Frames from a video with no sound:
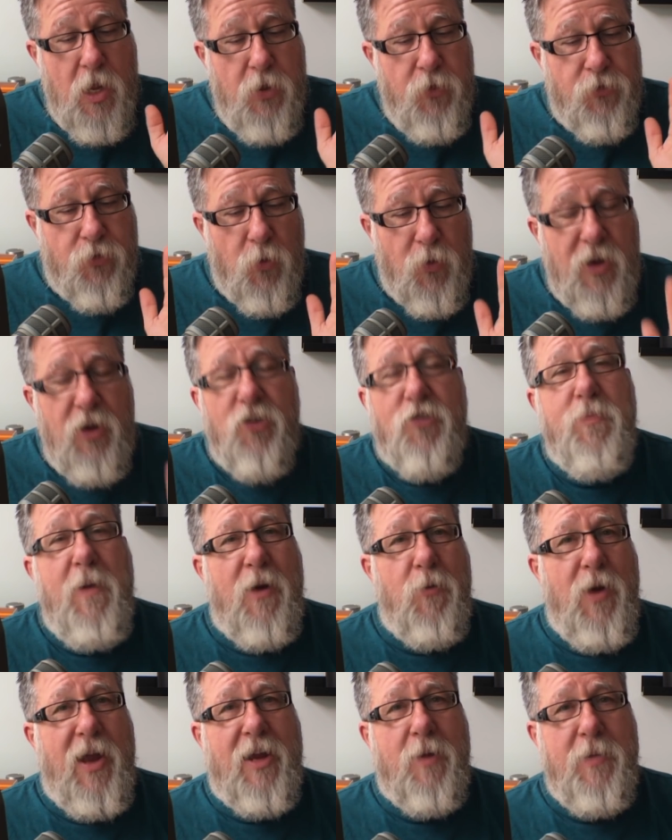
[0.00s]
So here's my
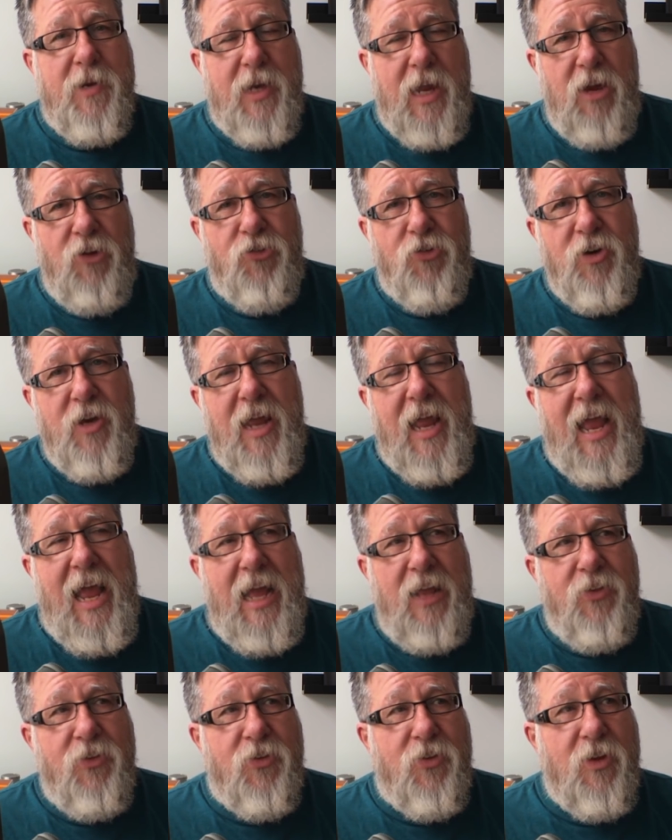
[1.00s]
recommendation
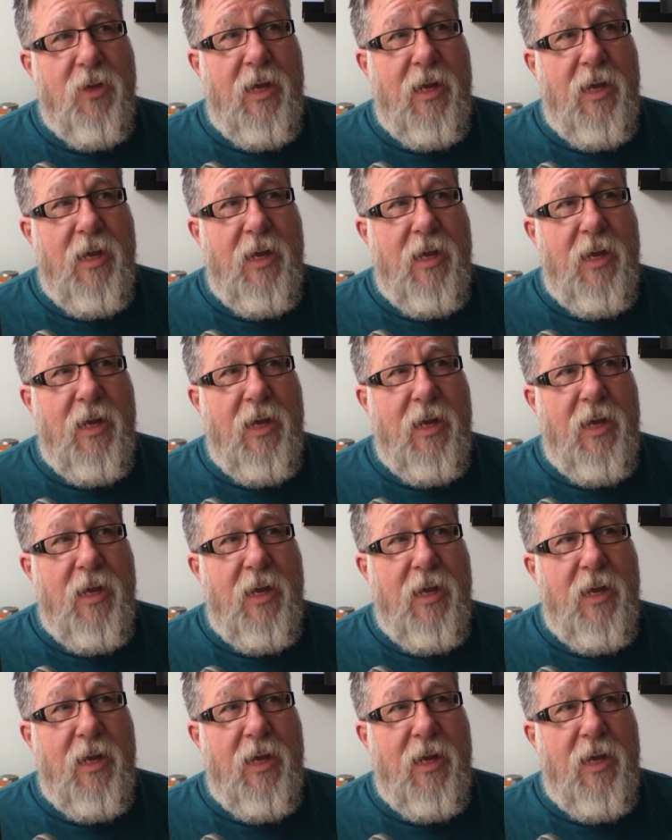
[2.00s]
and,